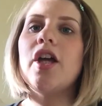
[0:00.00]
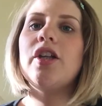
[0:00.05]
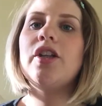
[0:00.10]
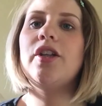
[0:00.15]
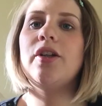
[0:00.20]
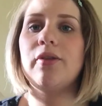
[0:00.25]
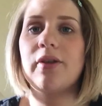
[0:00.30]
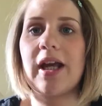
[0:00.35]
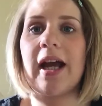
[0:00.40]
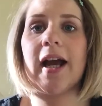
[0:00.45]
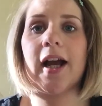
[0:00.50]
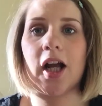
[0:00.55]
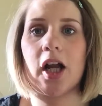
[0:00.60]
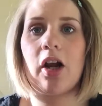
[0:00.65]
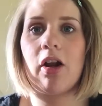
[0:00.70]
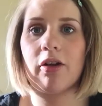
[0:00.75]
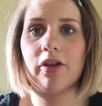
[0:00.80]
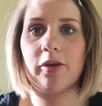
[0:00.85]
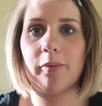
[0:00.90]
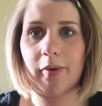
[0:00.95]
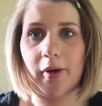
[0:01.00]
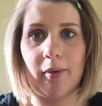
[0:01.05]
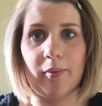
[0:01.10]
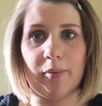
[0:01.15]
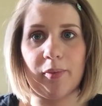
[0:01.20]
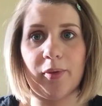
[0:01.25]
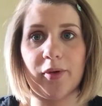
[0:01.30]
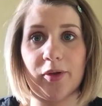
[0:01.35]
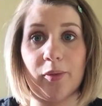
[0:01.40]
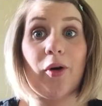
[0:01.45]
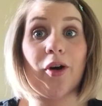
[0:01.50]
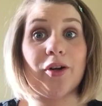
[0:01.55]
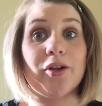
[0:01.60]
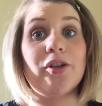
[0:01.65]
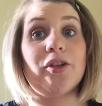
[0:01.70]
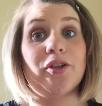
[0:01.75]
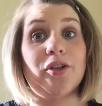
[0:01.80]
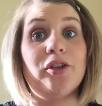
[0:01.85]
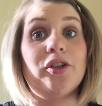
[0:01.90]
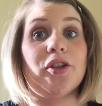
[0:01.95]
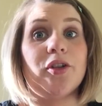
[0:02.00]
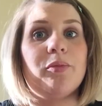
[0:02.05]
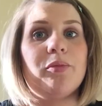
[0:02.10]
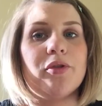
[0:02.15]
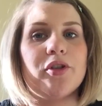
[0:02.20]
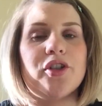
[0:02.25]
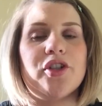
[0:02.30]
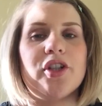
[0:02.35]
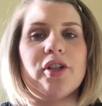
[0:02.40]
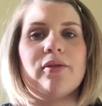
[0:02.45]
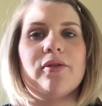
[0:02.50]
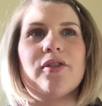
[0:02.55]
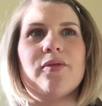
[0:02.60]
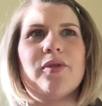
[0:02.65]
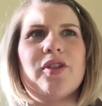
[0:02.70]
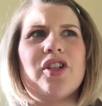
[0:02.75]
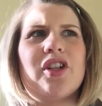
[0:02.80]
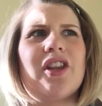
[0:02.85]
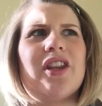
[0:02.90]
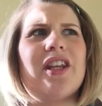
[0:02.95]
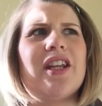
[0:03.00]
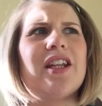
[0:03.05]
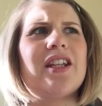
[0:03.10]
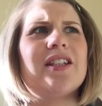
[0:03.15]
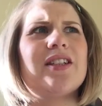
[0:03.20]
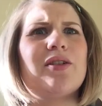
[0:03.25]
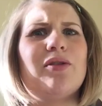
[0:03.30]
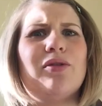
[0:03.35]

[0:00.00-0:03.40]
you can clog the pump with what you produce, which I think is